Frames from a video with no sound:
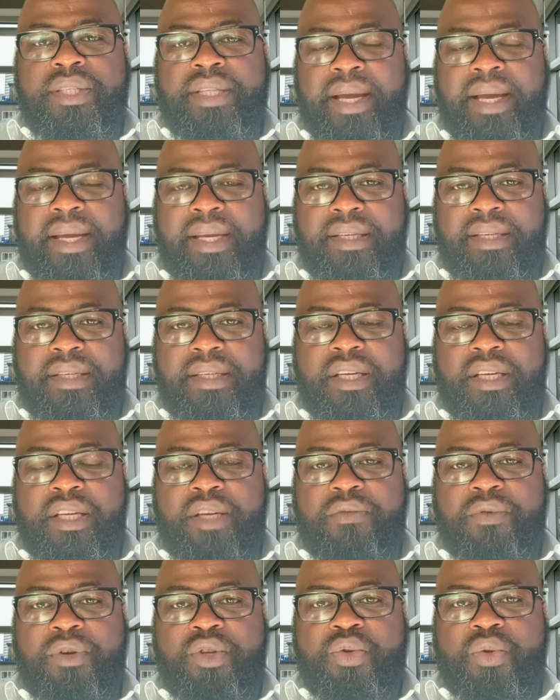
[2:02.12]
targeted
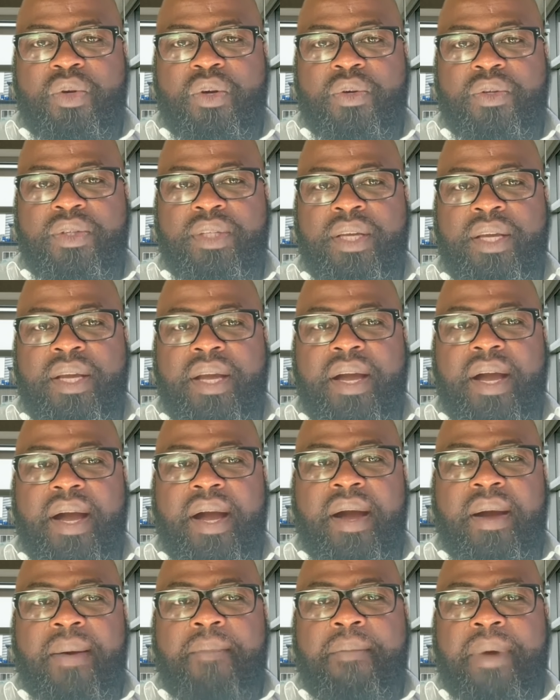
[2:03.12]
individuals.
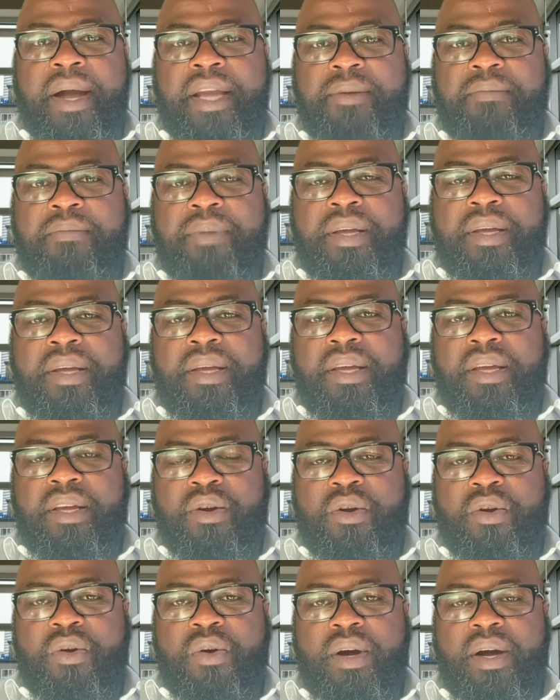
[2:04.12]
Uh, might be, you
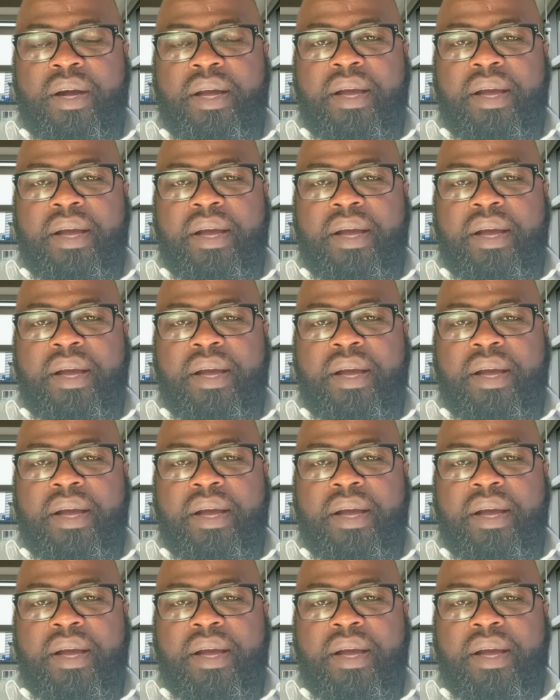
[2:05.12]
know,